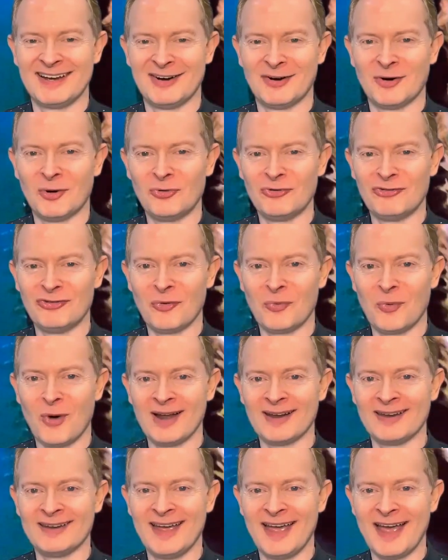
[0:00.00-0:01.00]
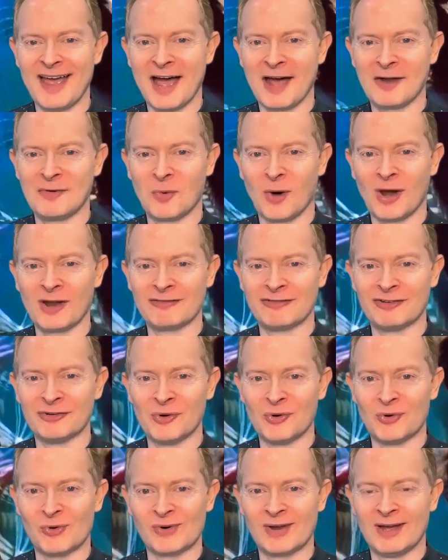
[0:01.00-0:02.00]
All for one and one
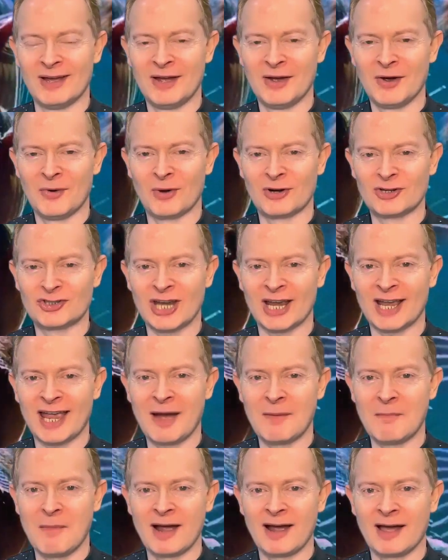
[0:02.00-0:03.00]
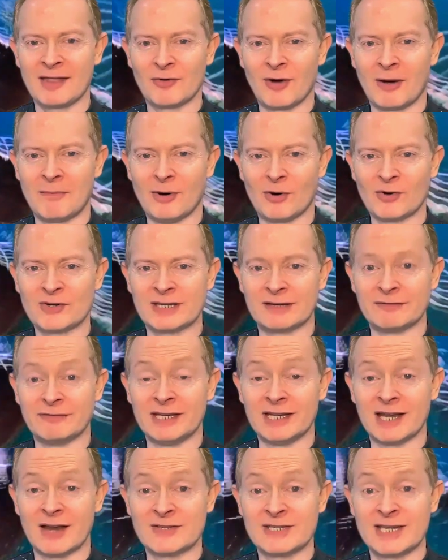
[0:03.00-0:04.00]
for all. Well, check out my other unboxing
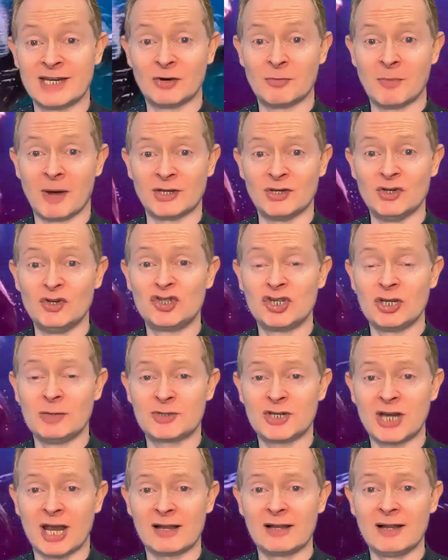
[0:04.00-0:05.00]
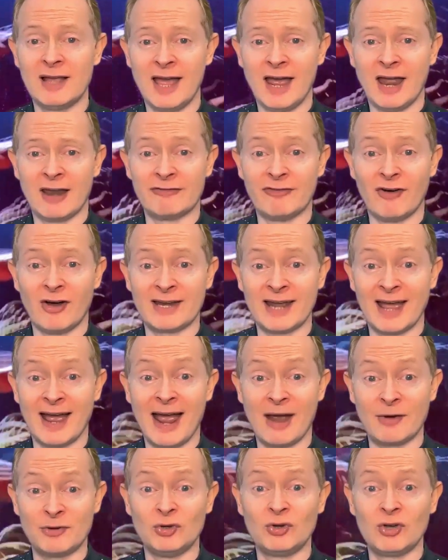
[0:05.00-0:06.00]
videos here on my YouTube channel and find out
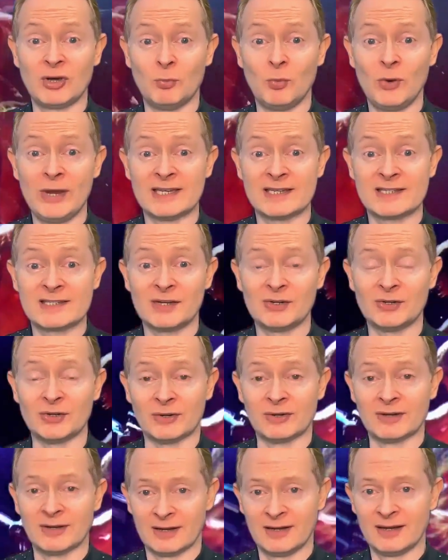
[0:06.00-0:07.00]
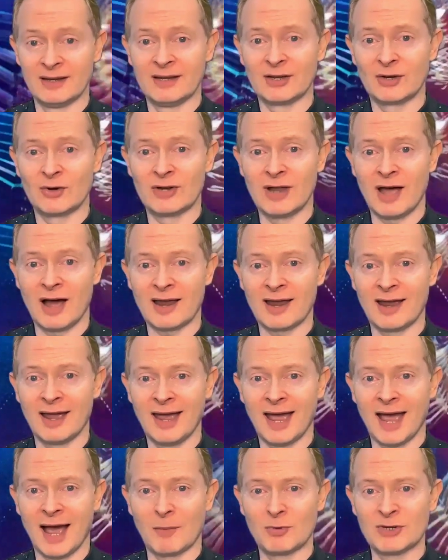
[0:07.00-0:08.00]
how you can win too. Good luck,
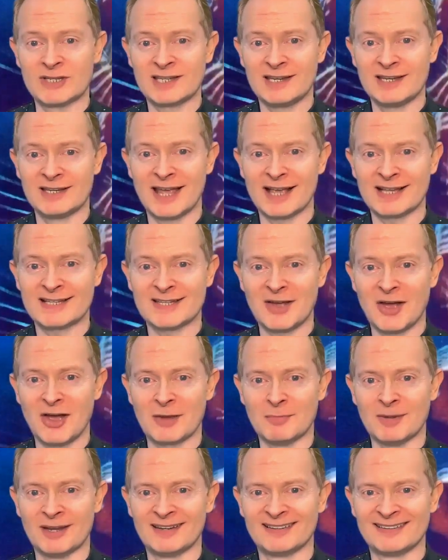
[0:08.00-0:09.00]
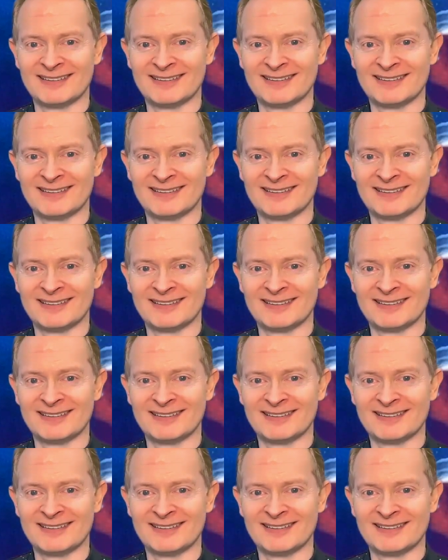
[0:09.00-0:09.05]
and we'll see you next time.